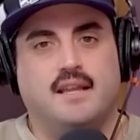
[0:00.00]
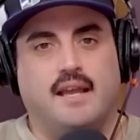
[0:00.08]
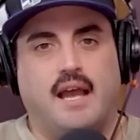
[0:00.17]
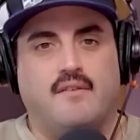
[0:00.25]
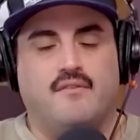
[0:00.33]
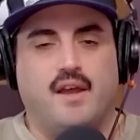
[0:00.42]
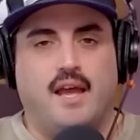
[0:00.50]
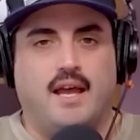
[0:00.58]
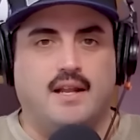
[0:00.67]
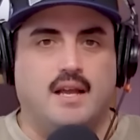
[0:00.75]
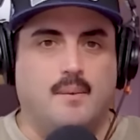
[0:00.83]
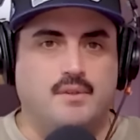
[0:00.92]
Like I've had
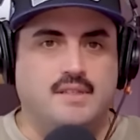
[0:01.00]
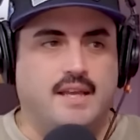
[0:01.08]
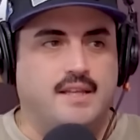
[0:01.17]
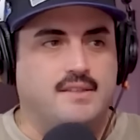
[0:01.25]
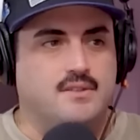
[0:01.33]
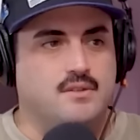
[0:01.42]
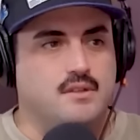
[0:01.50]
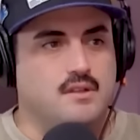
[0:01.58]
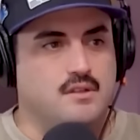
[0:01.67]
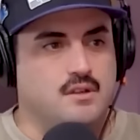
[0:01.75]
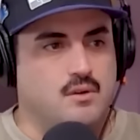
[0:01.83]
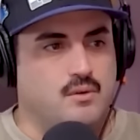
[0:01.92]
a couple dates,
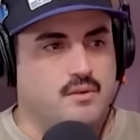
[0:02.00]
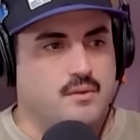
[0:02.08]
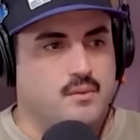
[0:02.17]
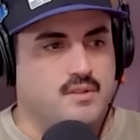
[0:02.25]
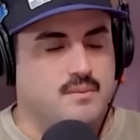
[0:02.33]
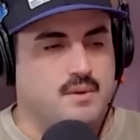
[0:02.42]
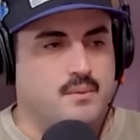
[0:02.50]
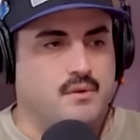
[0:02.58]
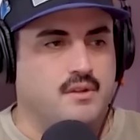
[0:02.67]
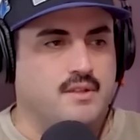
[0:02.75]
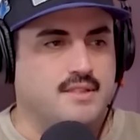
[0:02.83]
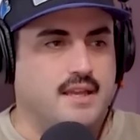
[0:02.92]
you know, with, with some people,
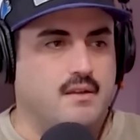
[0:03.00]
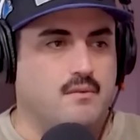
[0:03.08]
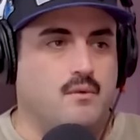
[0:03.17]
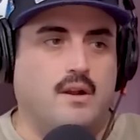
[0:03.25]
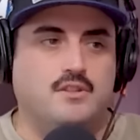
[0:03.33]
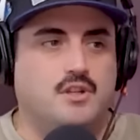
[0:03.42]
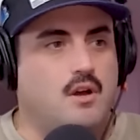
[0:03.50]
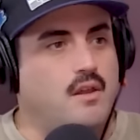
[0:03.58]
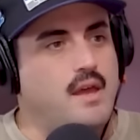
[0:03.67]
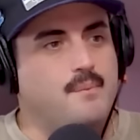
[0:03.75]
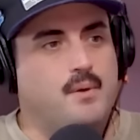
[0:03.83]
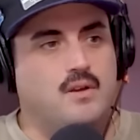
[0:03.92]
and it's like, why don't you call
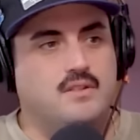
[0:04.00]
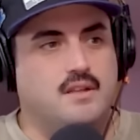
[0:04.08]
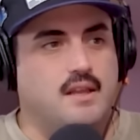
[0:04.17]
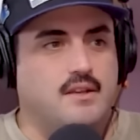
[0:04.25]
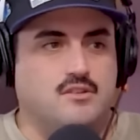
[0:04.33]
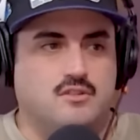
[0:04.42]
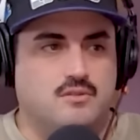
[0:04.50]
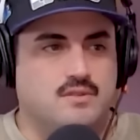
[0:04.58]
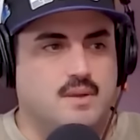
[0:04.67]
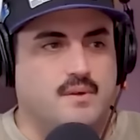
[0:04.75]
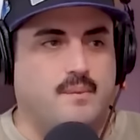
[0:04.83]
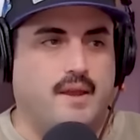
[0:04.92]
that person? Like do
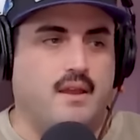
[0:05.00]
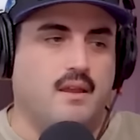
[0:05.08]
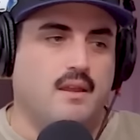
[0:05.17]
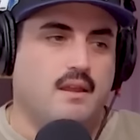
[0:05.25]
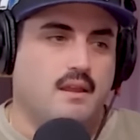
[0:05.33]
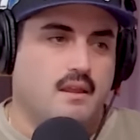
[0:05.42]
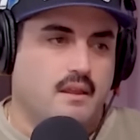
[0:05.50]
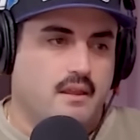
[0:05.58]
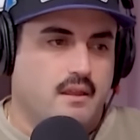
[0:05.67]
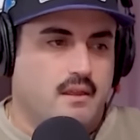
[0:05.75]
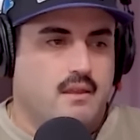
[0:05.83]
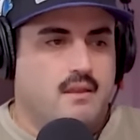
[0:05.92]
something. I'm like
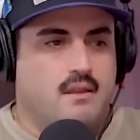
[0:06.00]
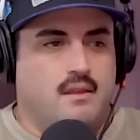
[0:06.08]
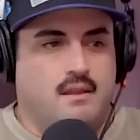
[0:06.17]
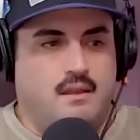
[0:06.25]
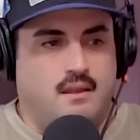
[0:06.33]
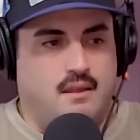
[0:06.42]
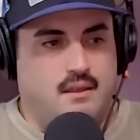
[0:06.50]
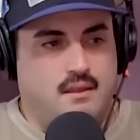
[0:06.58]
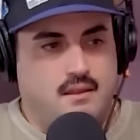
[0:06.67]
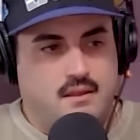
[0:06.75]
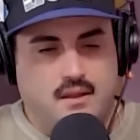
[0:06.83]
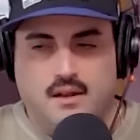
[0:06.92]
Eh, well,
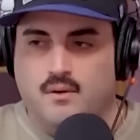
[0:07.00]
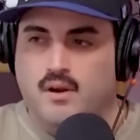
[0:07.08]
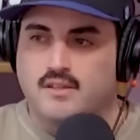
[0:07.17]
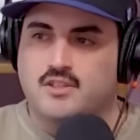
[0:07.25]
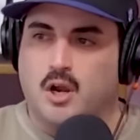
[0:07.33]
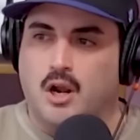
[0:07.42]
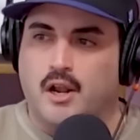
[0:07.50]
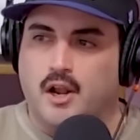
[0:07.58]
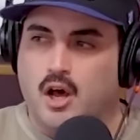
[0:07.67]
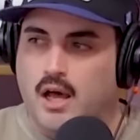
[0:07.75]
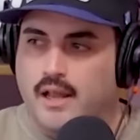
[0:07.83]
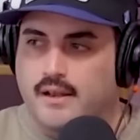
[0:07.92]
you're not. I don't want to turn it
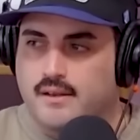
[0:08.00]
on.